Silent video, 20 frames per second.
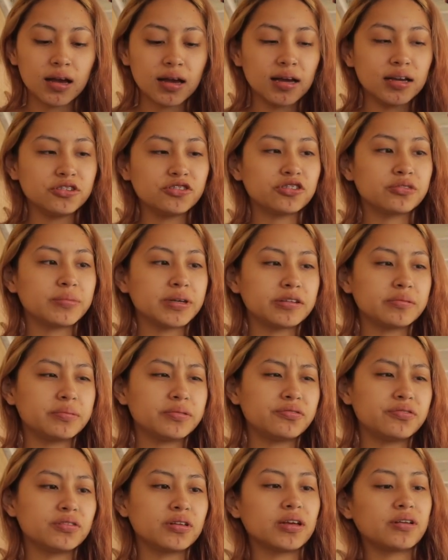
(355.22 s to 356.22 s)
it just makes me
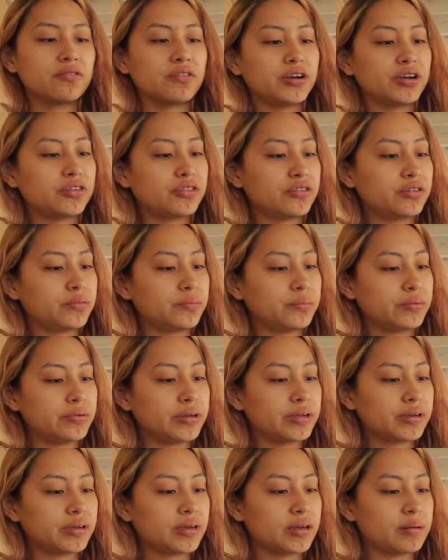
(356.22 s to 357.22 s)
feel like very
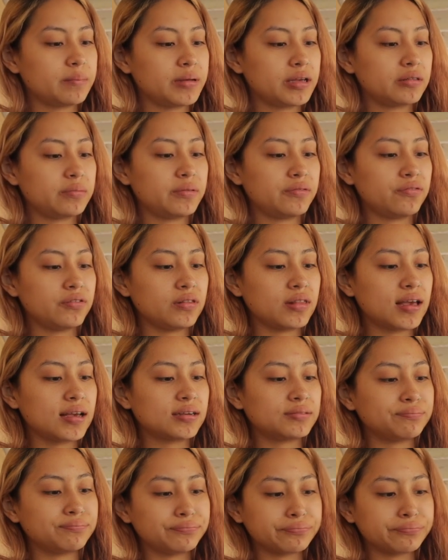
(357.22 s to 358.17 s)
therapeutic and makes me feel like